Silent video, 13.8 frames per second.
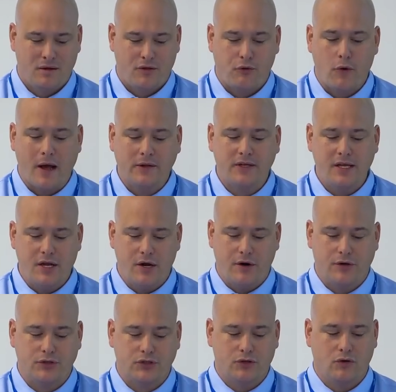Throughout the
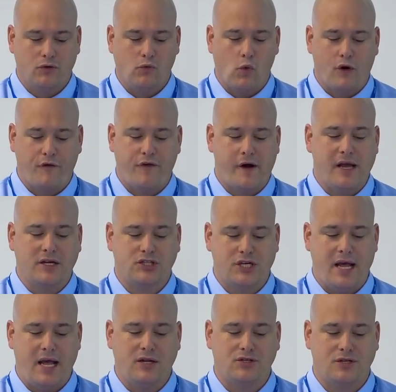years, warfare has
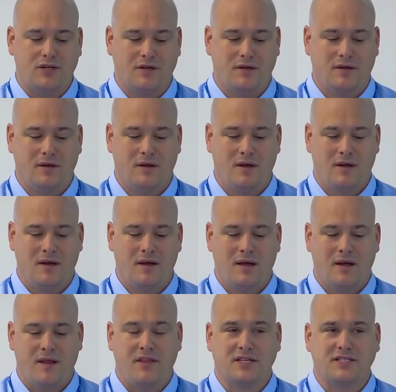changed.
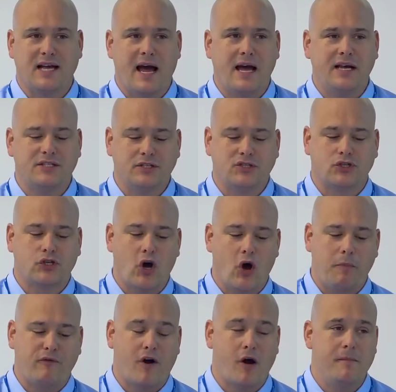The size and scope
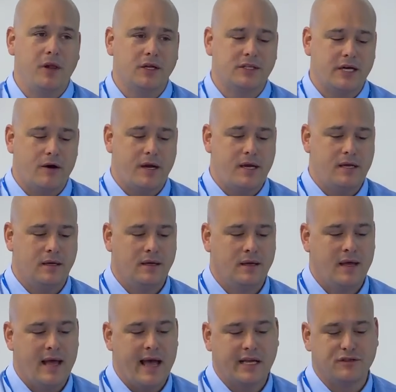of our military
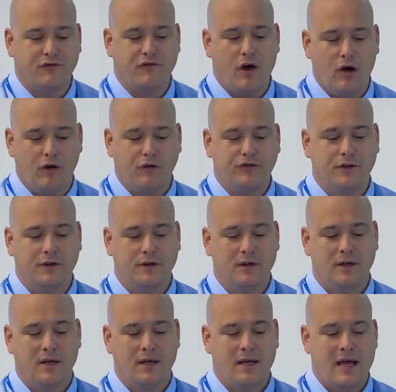has evolved,
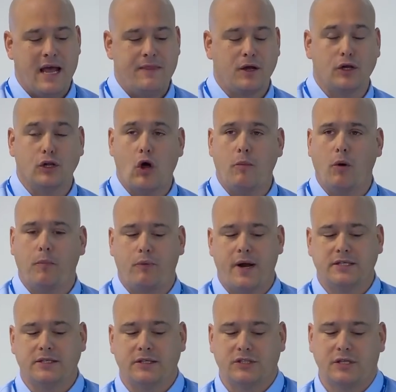and the global
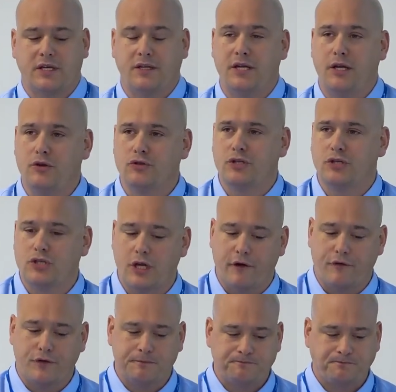presence continues to
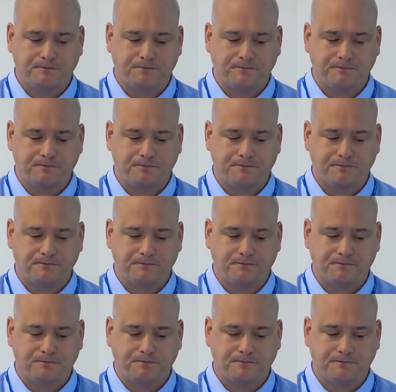shift.